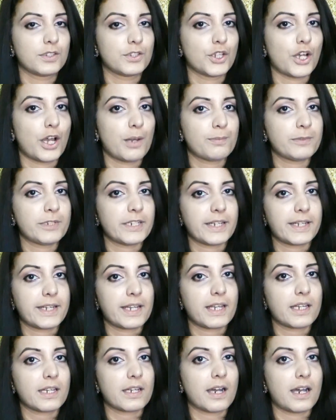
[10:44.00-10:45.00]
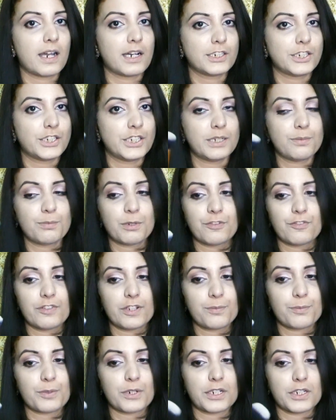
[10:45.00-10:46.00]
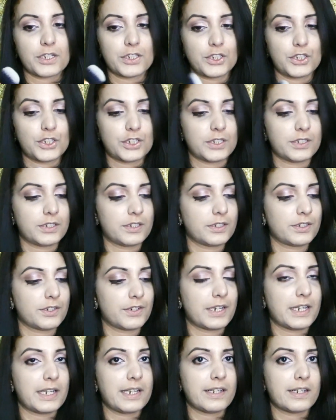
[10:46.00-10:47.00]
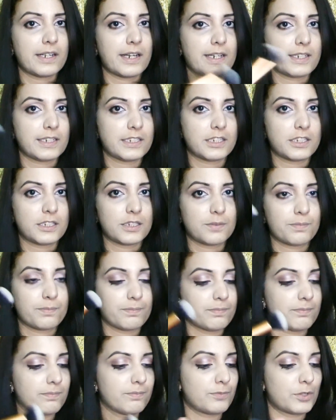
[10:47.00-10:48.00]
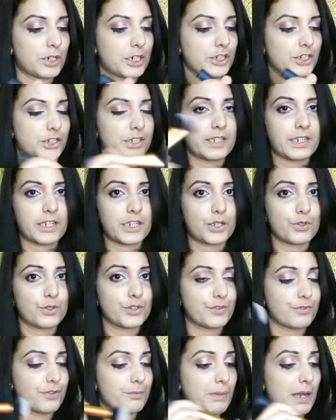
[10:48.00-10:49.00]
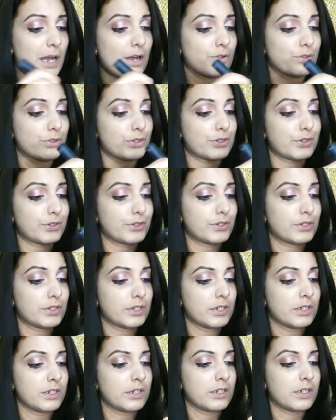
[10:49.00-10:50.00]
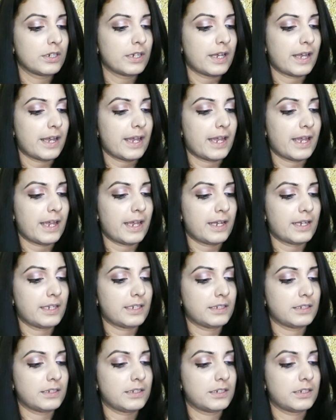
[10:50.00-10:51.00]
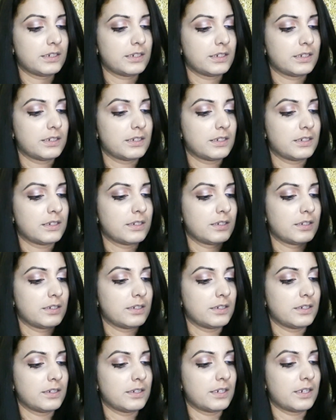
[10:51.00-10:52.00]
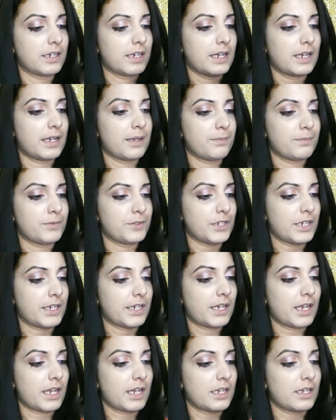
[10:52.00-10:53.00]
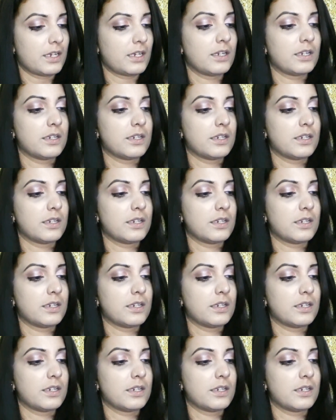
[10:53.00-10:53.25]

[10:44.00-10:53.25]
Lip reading: Now I'm taking RT buffing brush. This is a really nice brush that I use for powders. And I'm taking,